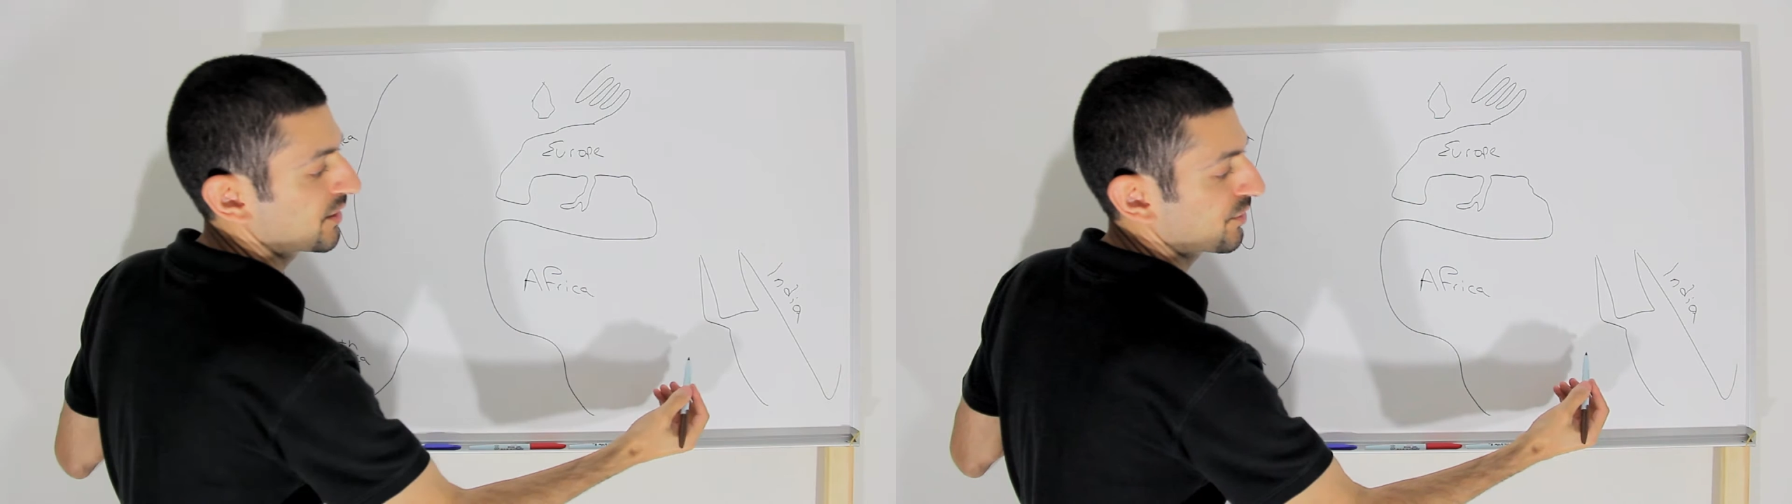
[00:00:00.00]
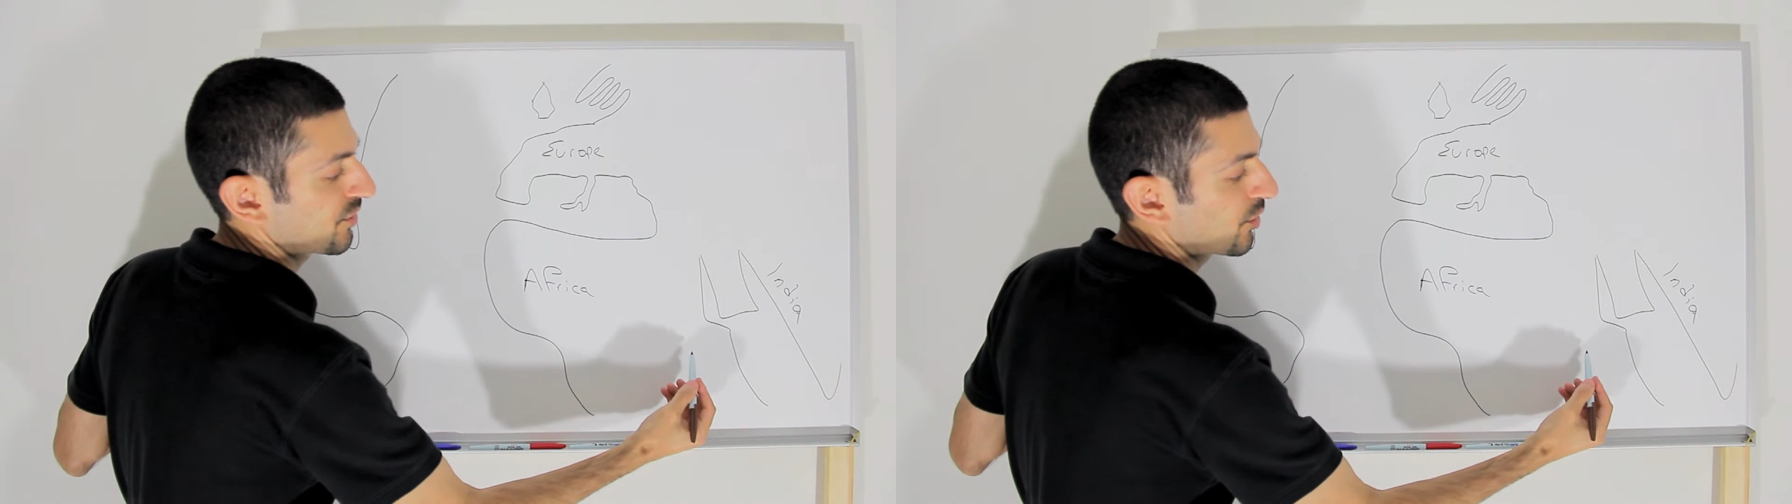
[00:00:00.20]

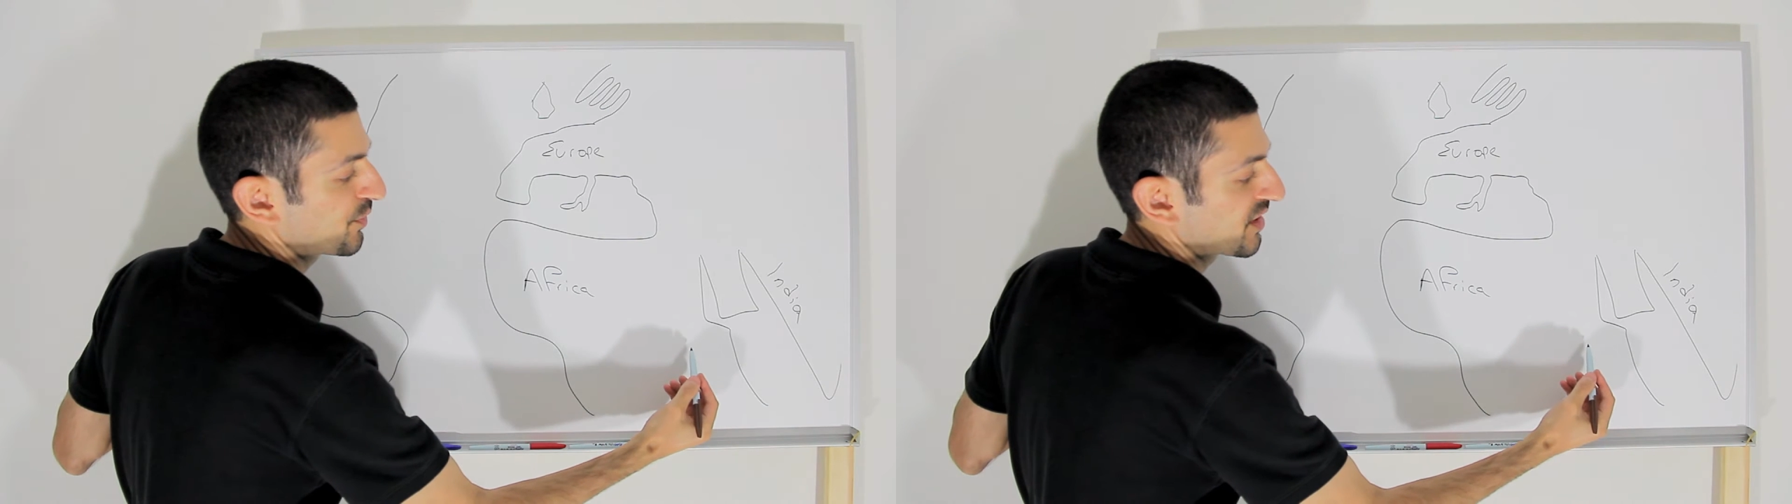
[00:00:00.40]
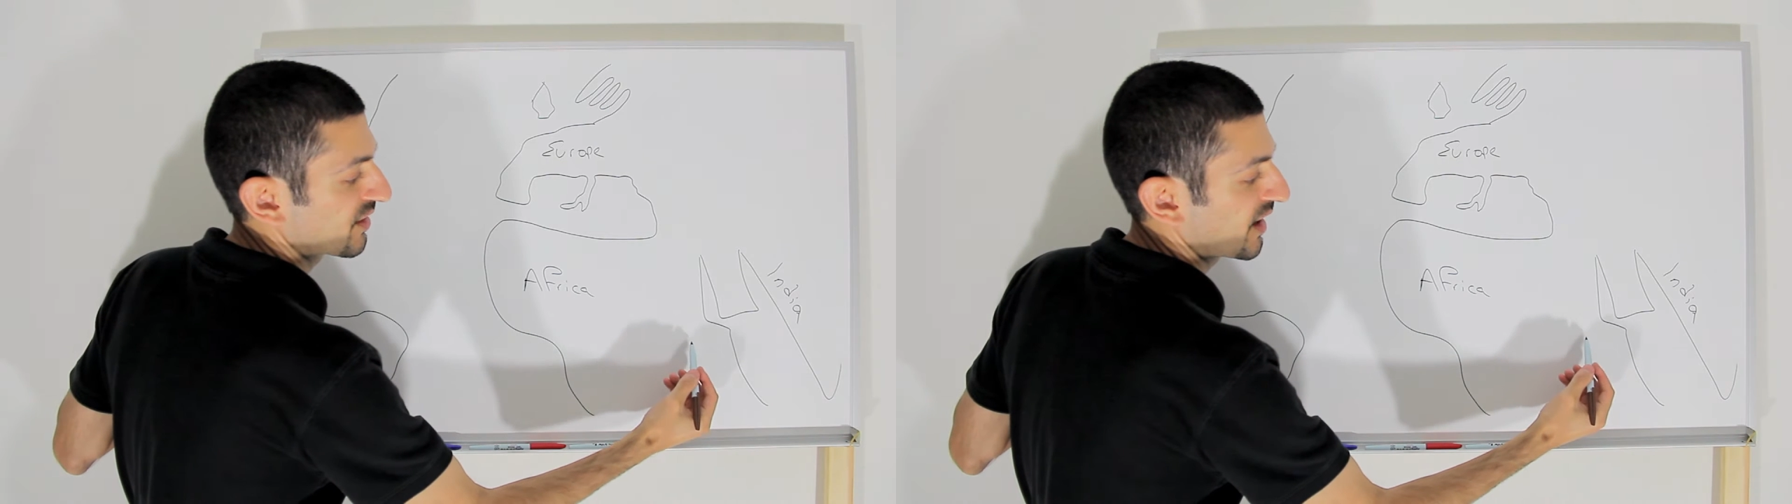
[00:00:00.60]

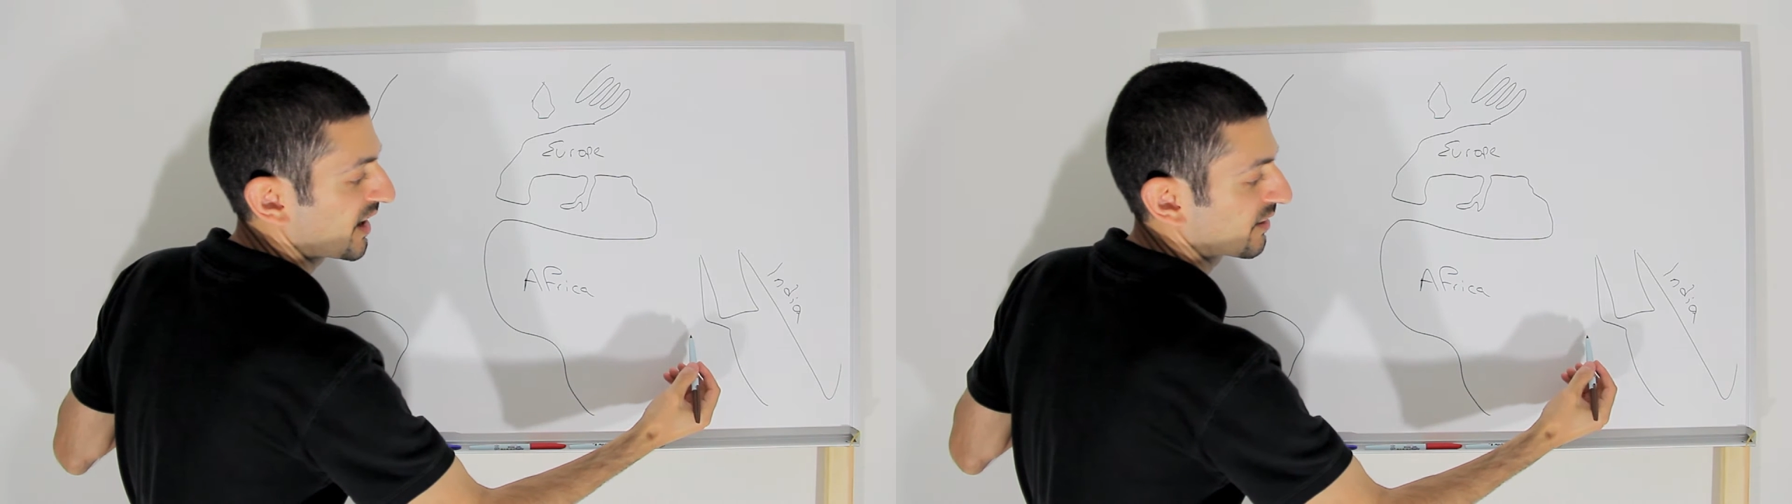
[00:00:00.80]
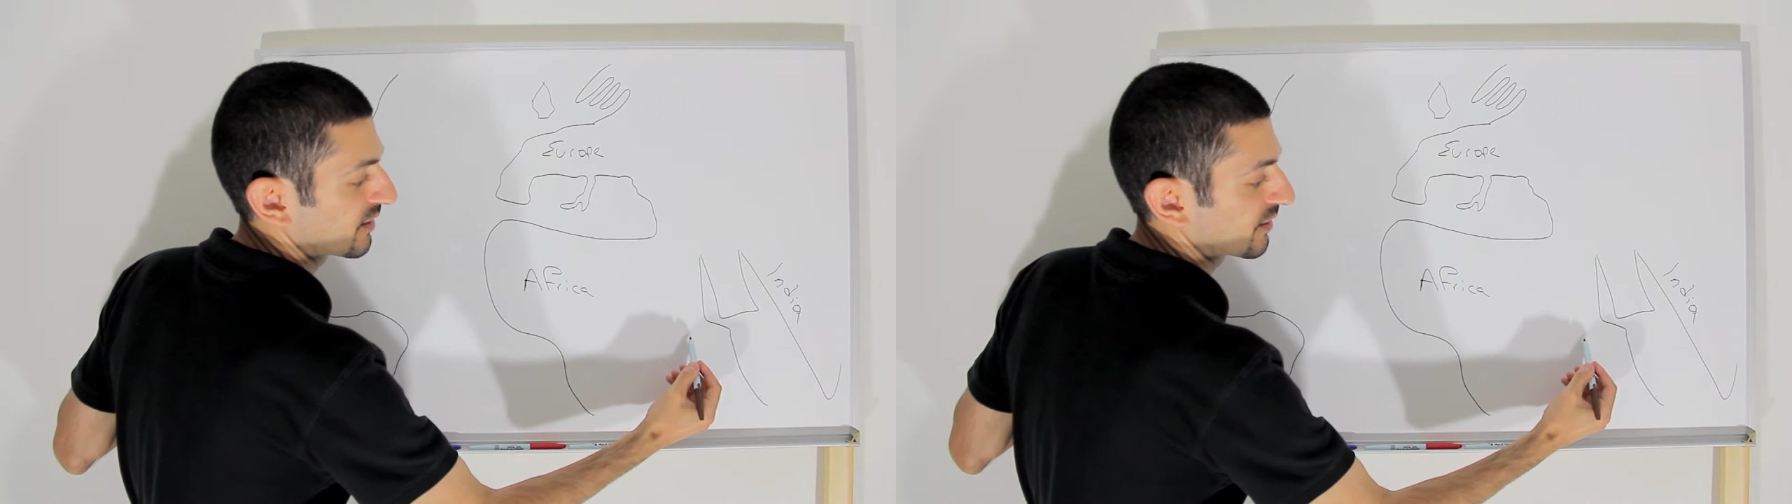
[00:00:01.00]
Ethiopian
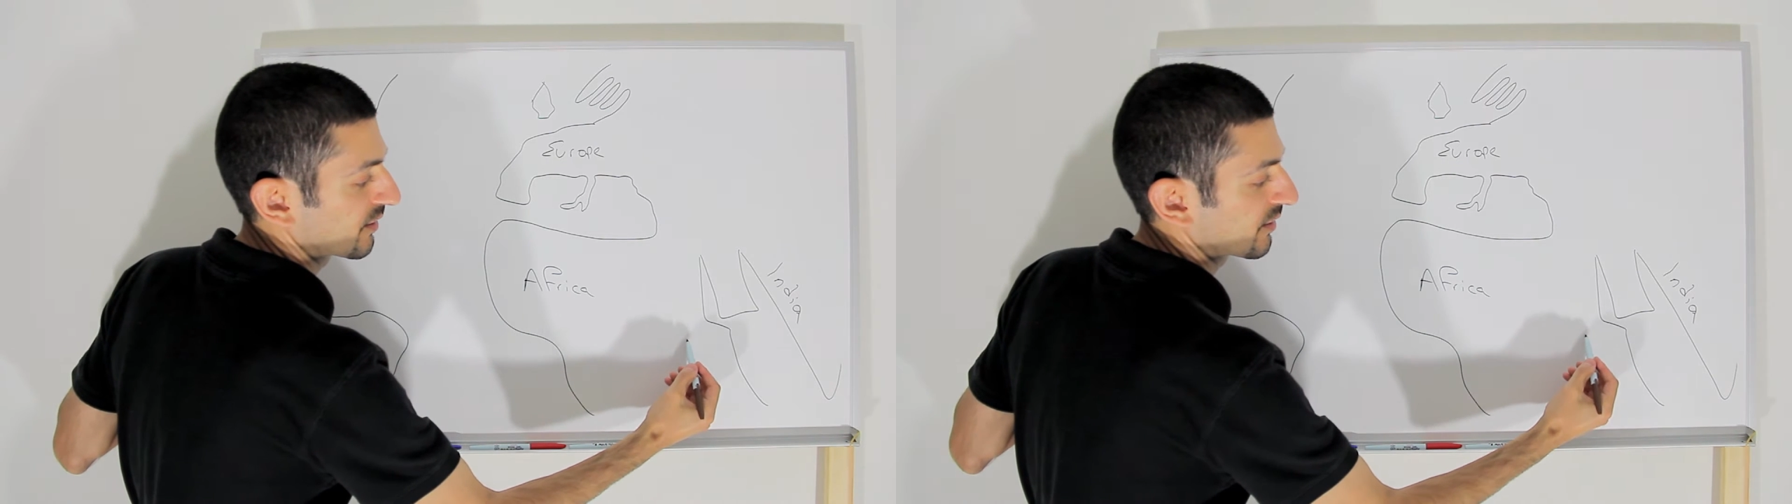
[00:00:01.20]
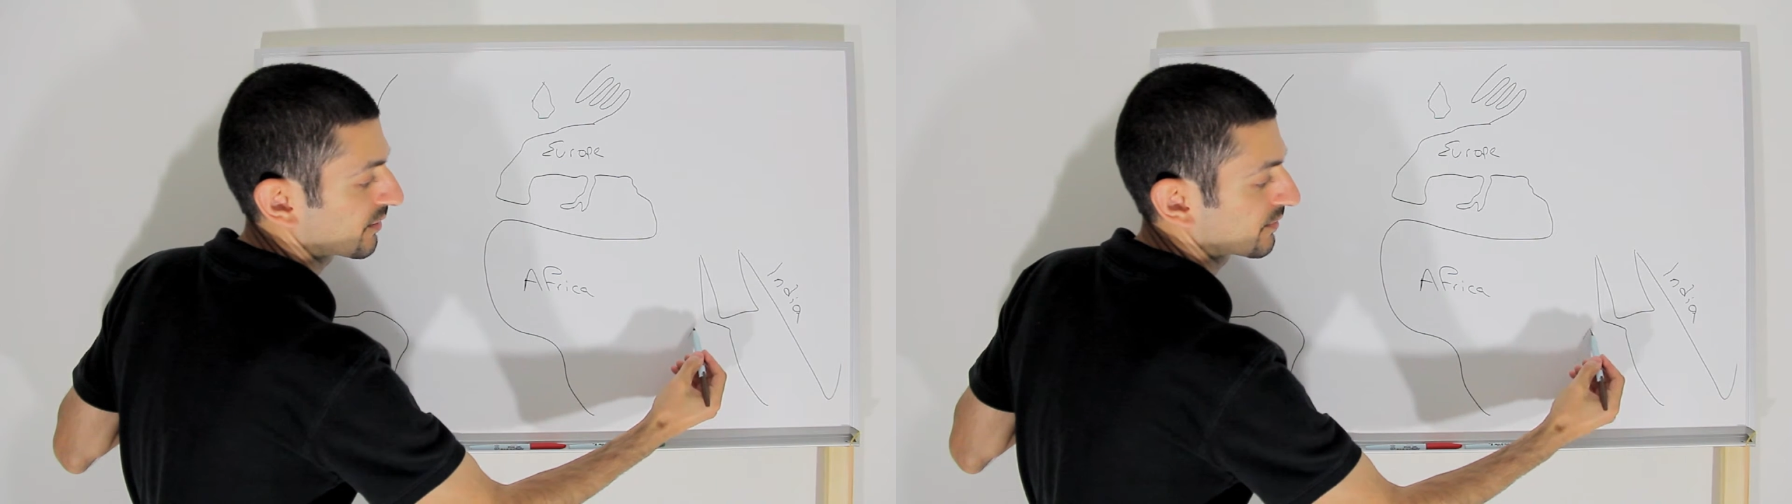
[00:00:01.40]

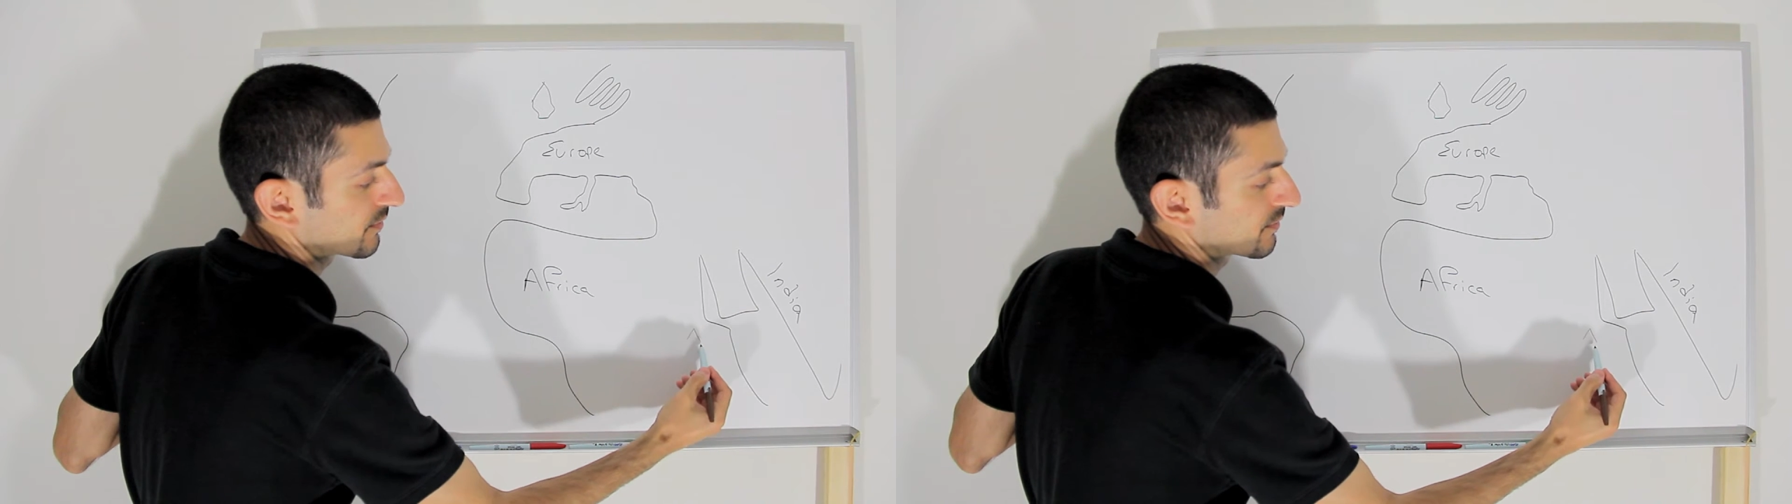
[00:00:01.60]
highlands.